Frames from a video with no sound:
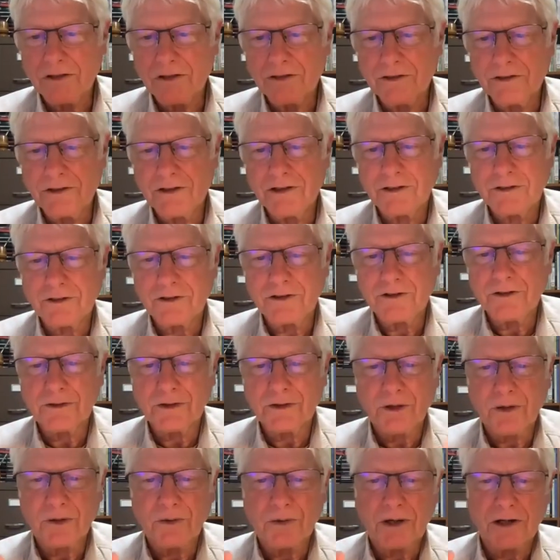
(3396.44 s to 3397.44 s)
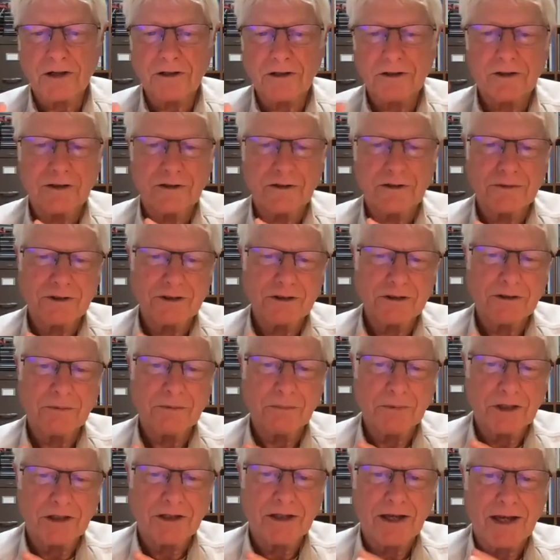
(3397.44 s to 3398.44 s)
it, you're no longer, you can
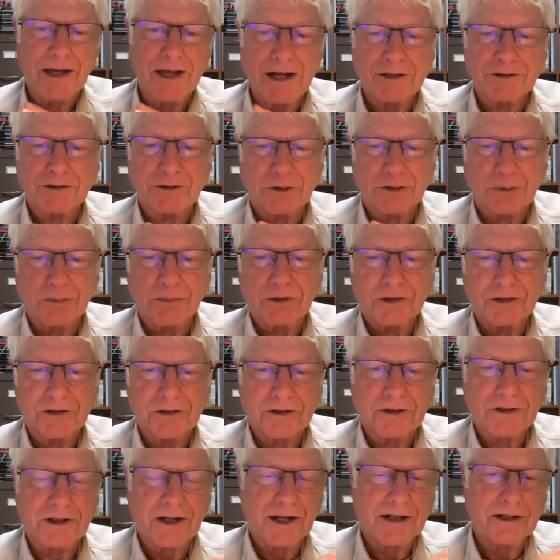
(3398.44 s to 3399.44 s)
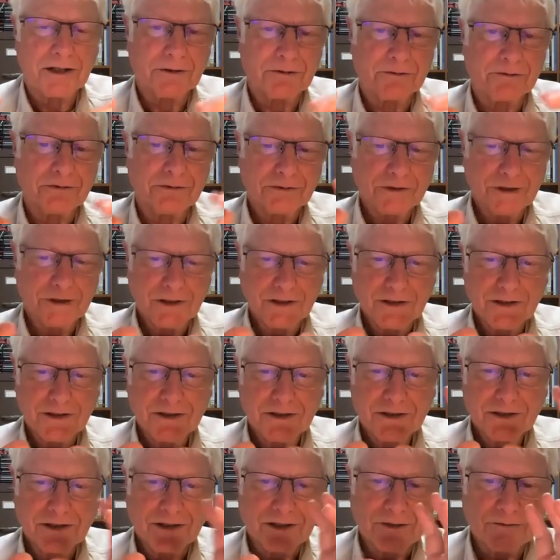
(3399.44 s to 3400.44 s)
be casual, but you're kind of
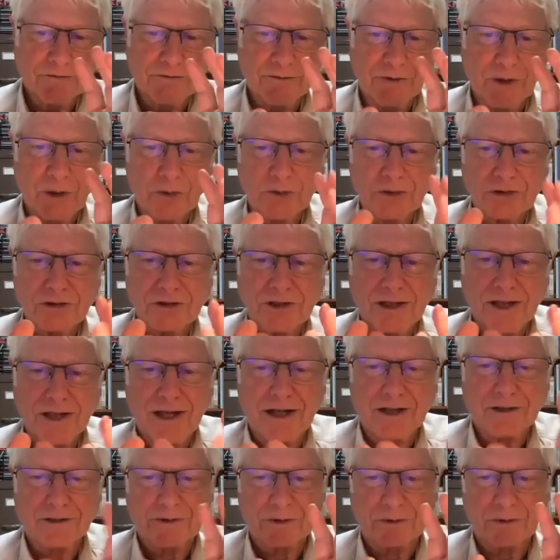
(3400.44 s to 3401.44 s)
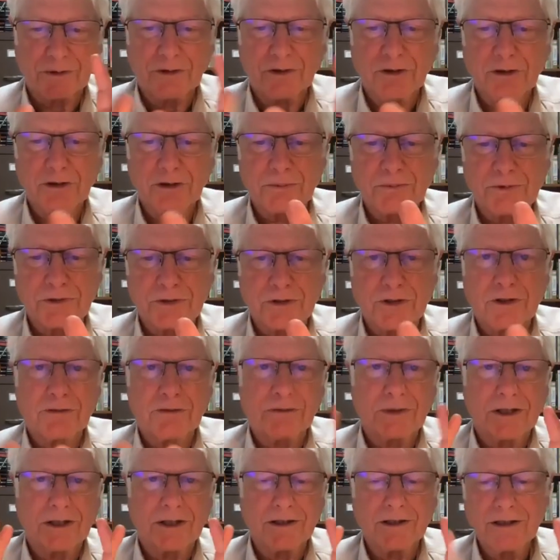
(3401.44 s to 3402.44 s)
a focus casual. You're
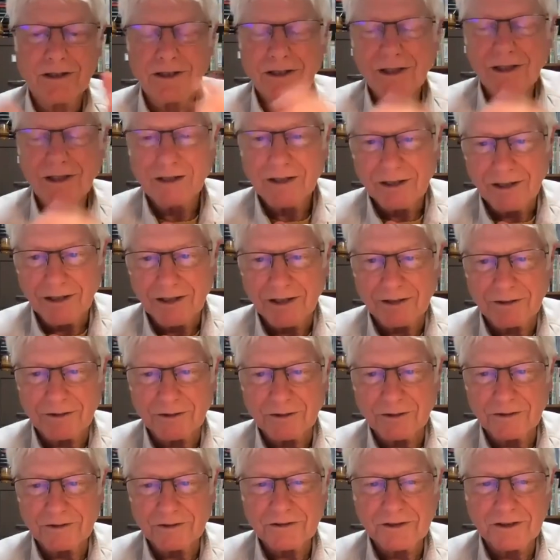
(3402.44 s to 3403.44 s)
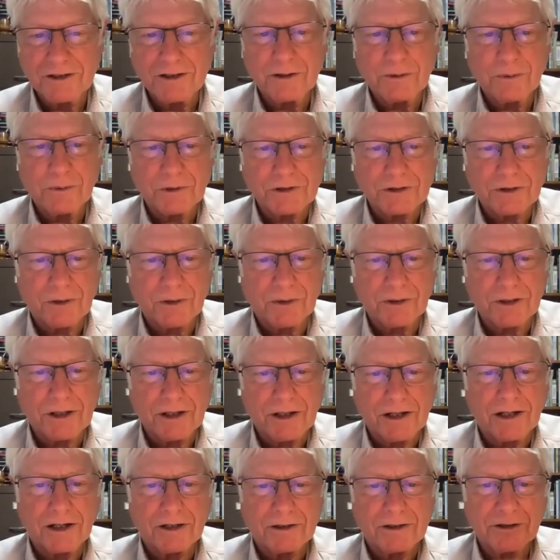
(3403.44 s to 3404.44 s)
observing and seeing what's going
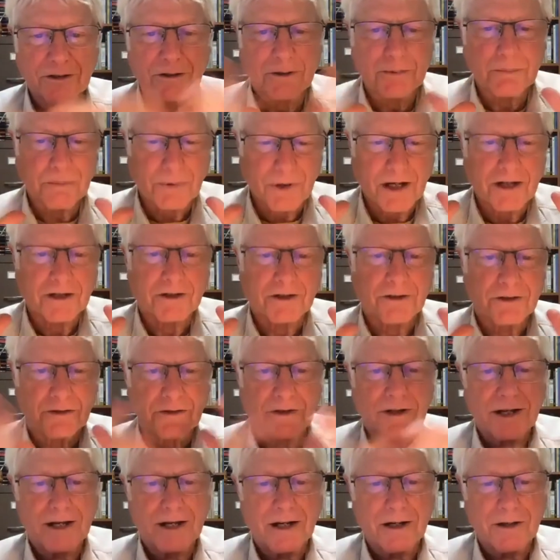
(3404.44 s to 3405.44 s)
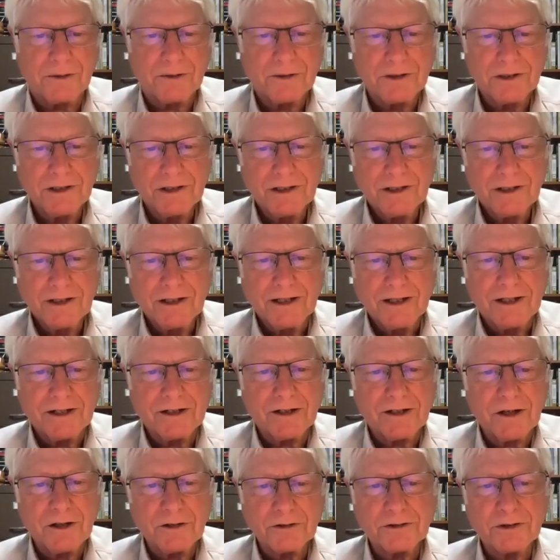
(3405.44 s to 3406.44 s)
on. You're a predator now. And
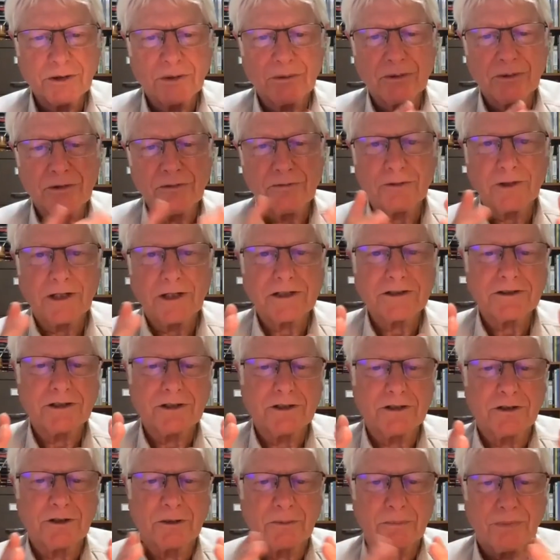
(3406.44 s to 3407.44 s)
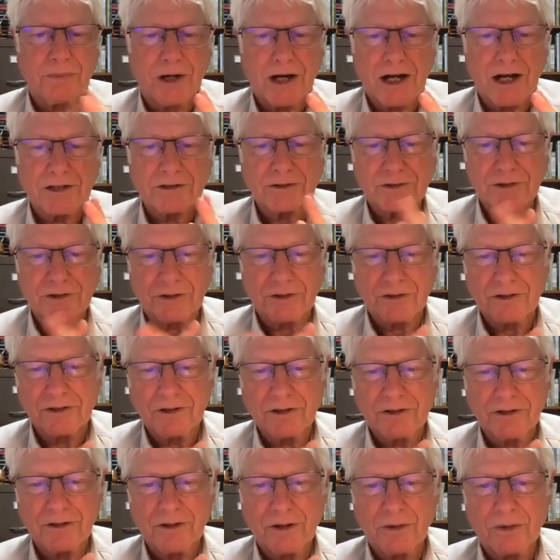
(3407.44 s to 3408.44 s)
it also reflects in your posture.
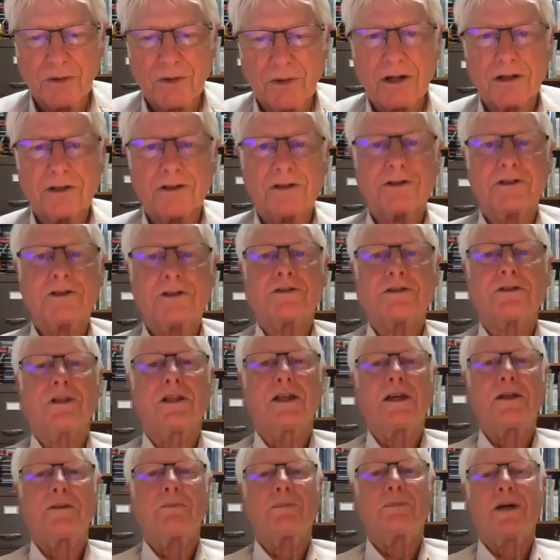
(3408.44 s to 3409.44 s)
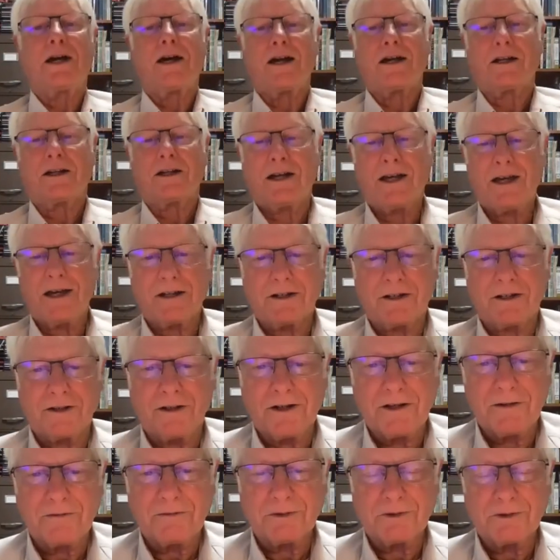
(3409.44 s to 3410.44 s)
You're no longer just laid back. I had a
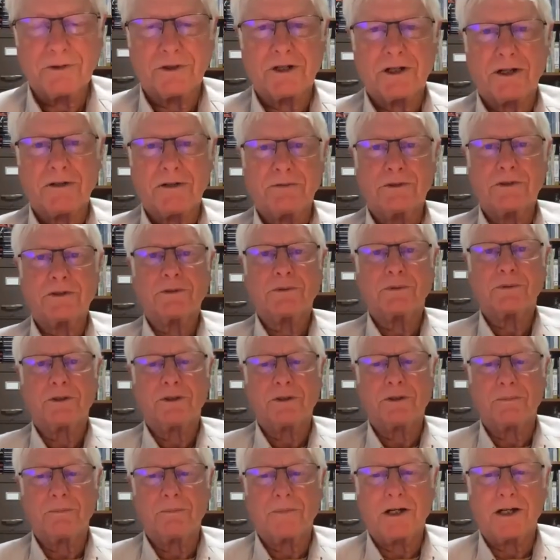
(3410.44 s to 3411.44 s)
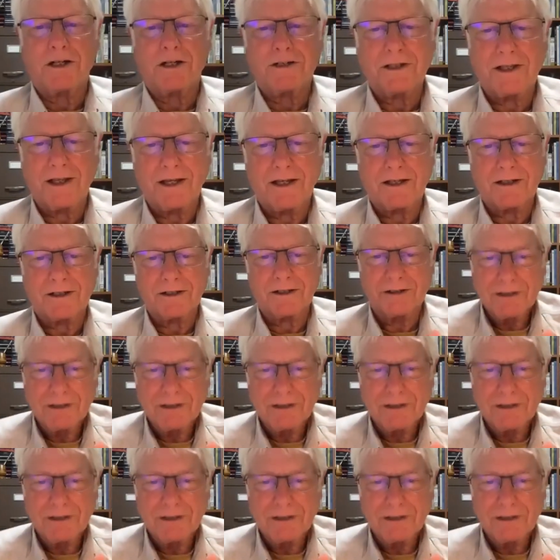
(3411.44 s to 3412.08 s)
nephew that I fished with in Montana,